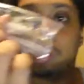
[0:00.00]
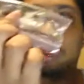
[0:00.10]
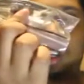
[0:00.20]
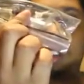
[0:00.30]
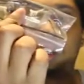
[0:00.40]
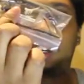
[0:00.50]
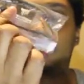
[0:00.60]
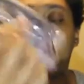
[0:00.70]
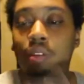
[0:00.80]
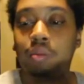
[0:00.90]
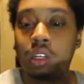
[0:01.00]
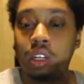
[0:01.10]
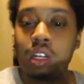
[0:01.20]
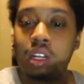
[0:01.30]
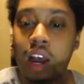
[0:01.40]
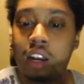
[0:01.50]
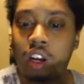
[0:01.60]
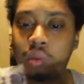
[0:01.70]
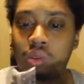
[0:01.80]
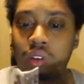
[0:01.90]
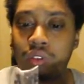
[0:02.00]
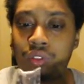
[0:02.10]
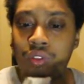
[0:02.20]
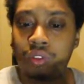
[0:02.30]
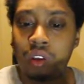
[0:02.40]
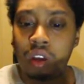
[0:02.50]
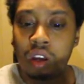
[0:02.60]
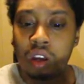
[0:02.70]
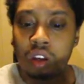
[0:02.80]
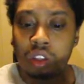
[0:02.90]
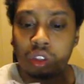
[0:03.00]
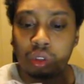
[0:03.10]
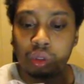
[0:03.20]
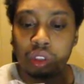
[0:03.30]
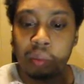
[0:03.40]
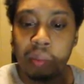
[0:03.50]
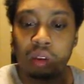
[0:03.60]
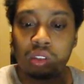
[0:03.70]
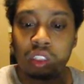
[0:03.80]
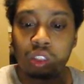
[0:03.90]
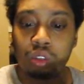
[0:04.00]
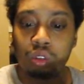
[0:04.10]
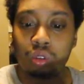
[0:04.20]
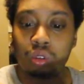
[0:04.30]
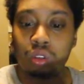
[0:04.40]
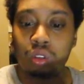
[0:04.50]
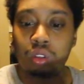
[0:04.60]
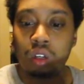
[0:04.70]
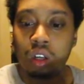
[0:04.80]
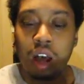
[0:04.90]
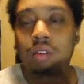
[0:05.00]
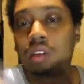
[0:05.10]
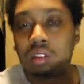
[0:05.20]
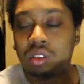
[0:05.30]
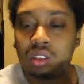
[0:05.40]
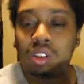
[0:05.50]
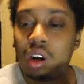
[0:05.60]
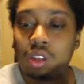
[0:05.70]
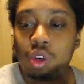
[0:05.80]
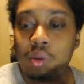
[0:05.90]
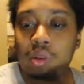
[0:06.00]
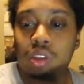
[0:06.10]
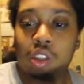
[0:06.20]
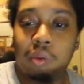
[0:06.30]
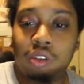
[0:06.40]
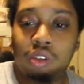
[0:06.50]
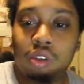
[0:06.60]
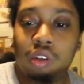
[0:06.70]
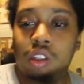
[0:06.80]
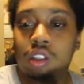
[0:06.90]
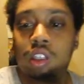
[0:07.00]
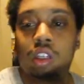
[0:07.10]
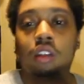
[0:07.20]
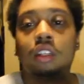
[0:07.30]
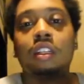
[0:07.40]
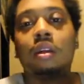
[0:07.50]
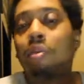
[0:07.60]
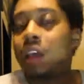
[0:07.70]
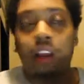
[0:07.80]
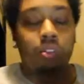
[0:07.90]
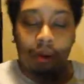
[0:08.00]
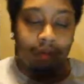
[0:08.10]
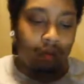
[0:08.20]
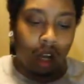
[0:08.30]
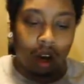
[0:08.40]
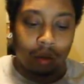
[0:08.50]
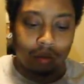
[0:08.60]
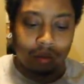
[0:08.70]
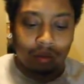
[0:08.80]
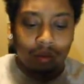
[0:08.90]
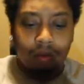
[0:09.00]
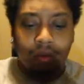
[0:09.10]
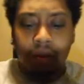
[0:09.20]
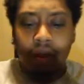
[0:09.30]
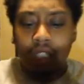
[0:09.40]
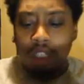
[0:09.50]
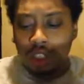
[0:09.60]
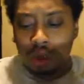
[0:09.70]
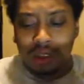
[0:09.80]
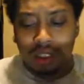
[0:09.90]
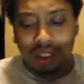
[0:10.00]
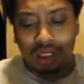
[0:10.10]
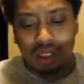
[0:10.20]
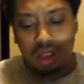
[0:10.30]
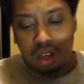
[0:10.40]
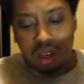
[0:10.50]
zip ties in case you need them, and it comes with screws to mount it to your. I'll talk about what's in this pouch really quick in a second. But yeah, anyway, so it's